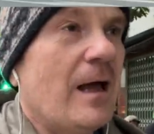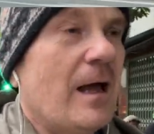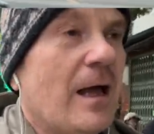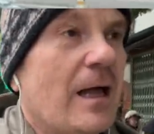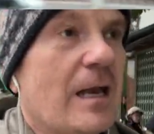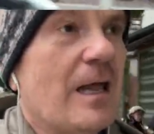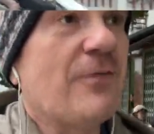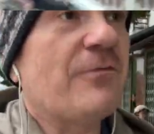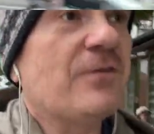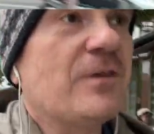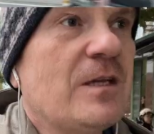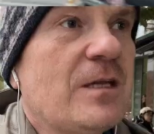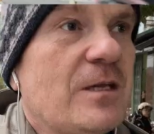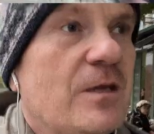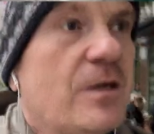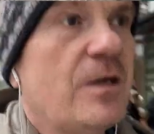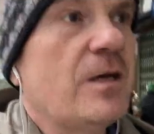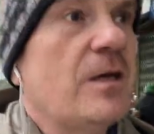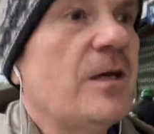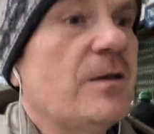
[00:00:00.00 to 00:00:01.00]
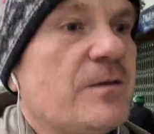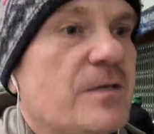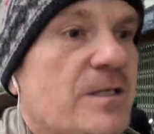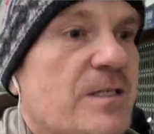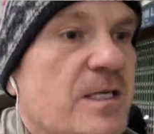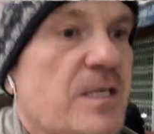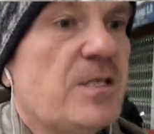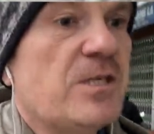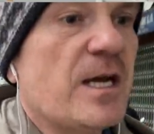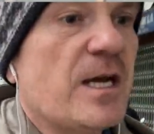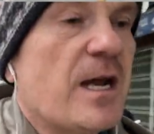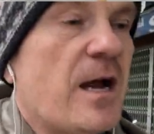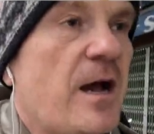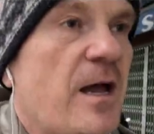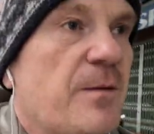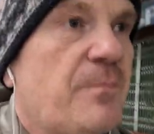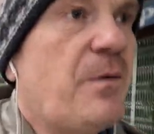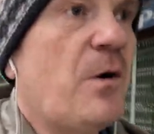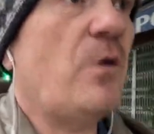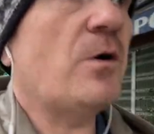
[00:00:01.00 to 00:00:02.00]
I left the
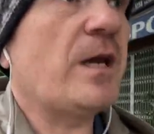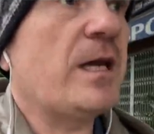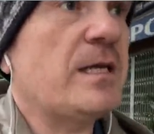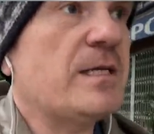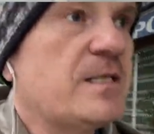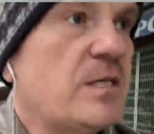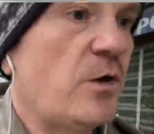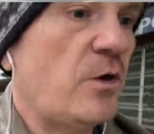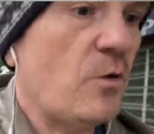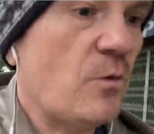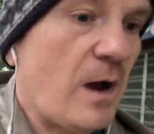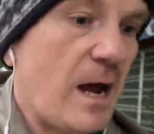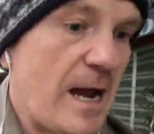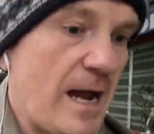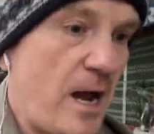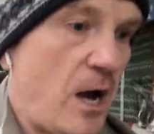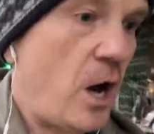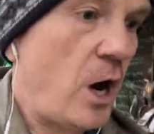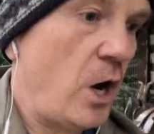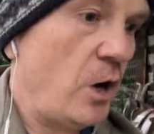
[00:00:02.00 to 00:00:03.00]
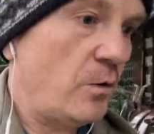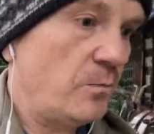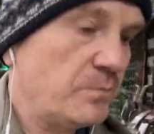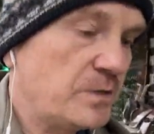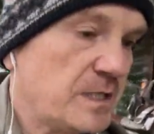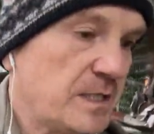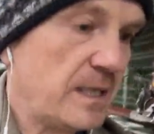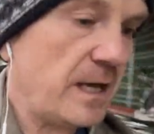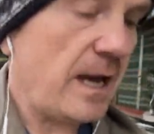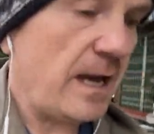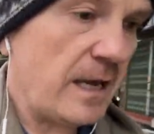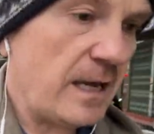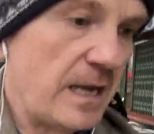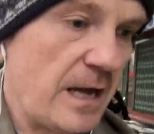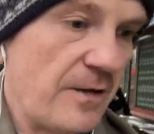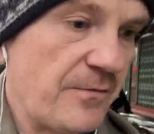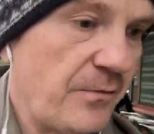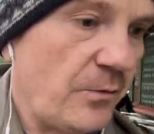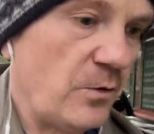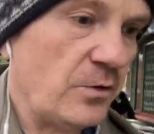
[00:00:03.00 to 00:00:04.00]
DJI Pocket 2 at home today. I
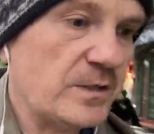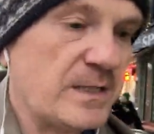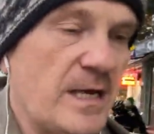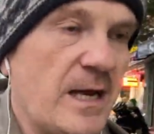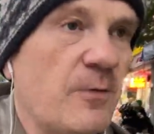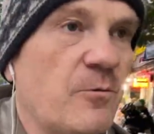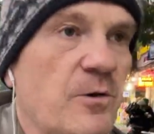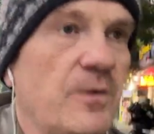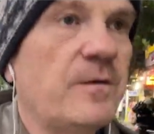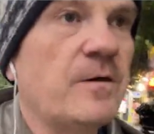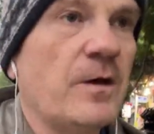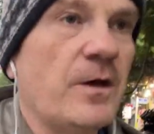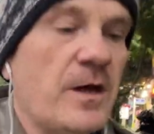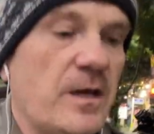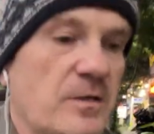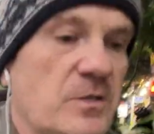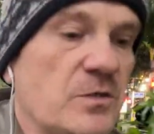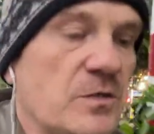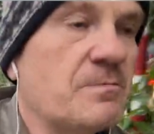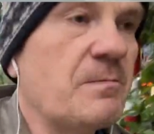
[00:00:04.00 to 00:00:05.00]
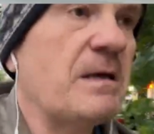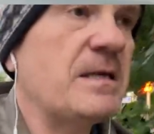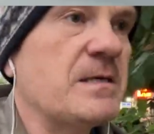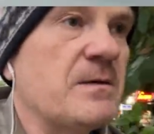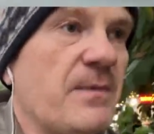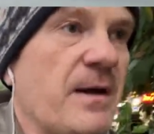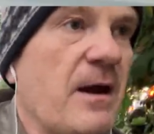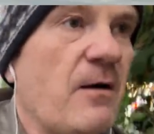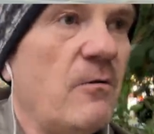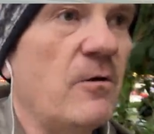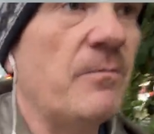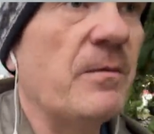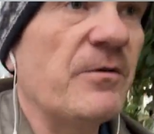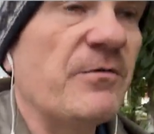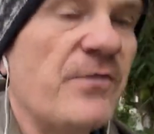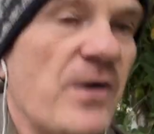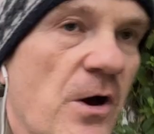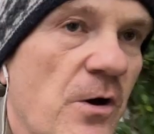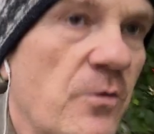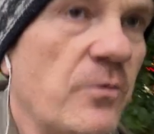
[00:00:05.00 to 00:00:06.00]
thought I would just mess about with my
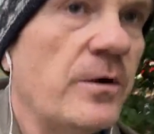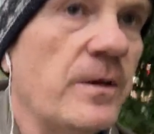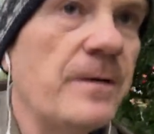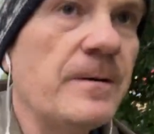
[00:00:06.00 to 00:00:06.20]
phone.